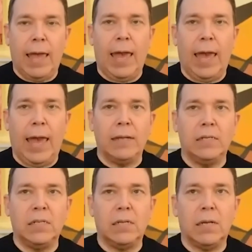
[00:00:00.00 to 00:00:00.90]

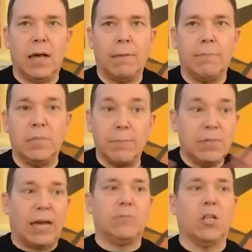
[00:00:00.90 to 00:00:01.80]
and uh,
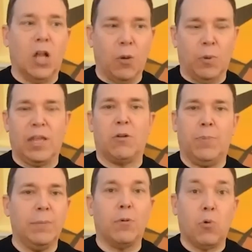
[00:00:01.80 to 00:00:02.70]
sometimes along with other
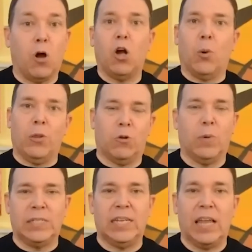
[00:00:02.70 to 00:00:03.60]
people we're all going through
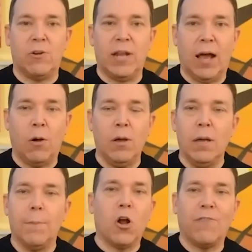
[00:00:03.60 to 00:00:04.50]
one together now
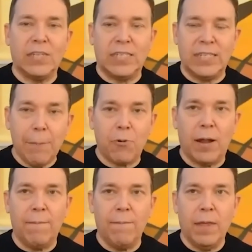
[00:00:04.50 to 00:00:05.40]
but often
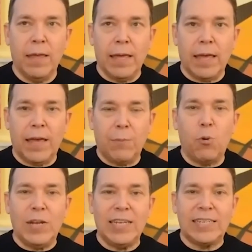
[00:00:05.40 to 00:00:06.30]
separate and the
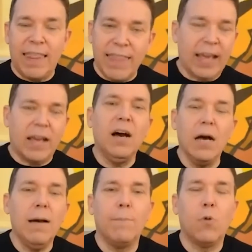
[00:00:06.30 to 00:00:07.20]
point is, they
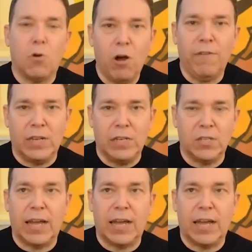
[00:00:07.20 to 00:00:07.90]
come more often.